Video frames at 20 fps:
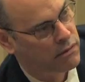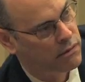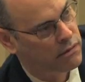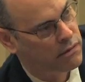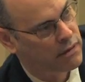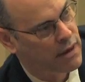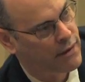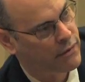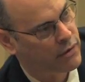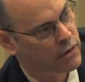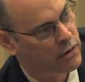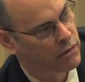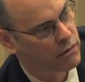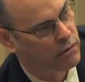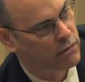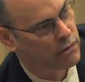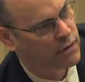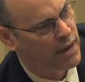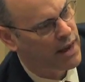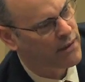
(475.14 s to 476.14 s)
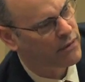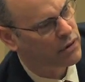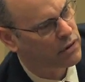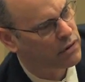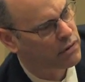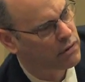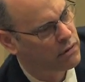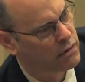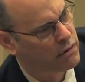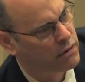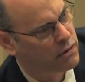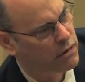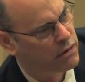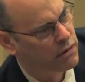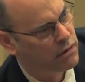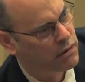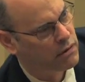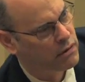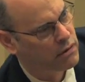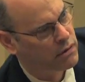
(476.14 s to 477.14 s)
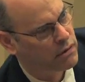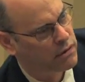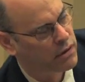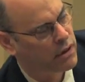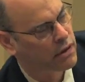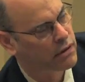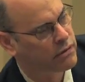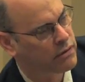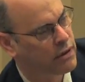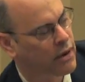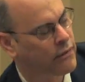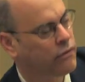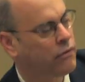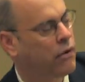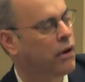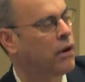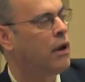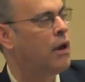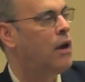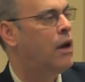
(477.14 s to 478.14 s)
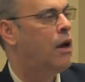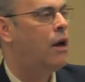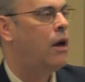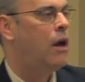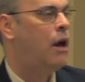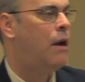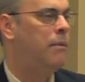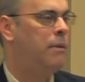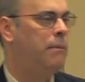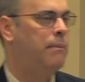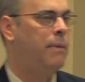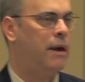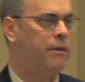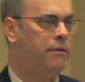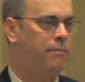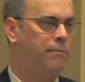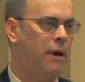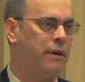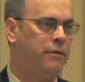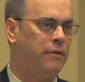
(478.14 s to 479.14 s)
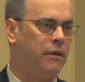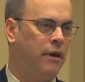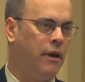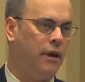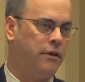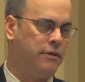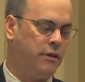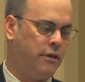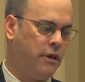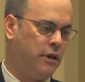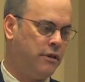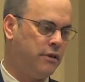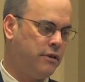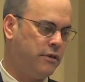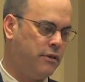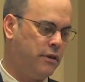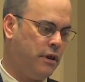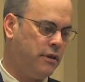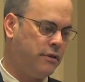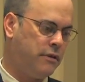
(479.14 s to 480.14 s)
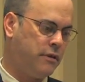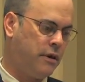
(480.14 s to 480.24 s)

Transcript: Seven. Seven. Six, seven, right. I mean, bas basically, it's a, it's a, it's